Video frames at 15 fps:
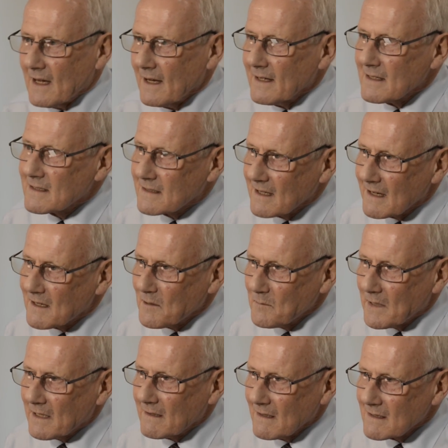And it's taken
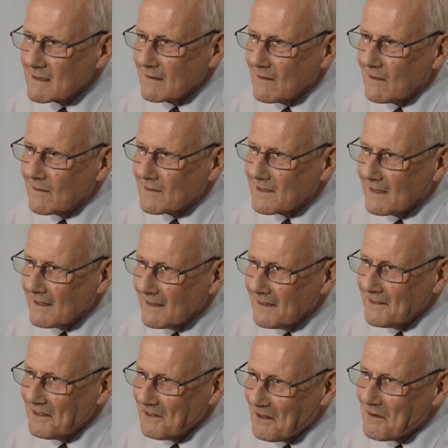me this long to
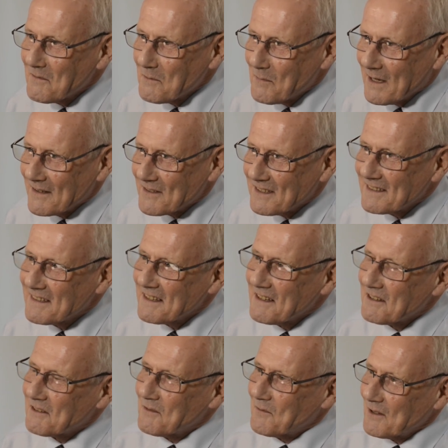learn enough about it
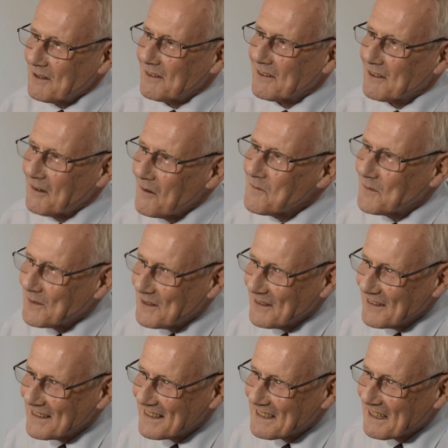to feel
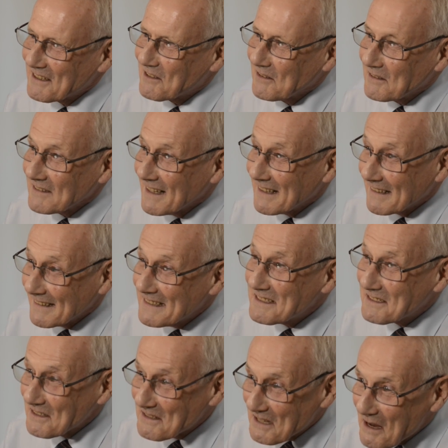confident that I could at
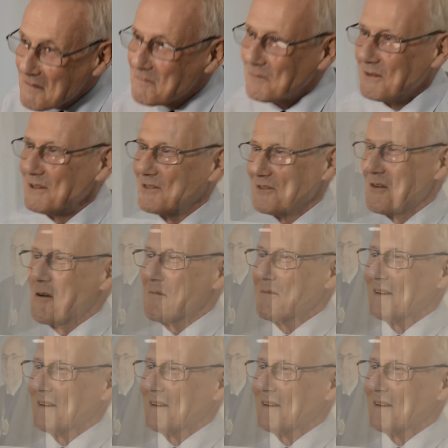least attempt the job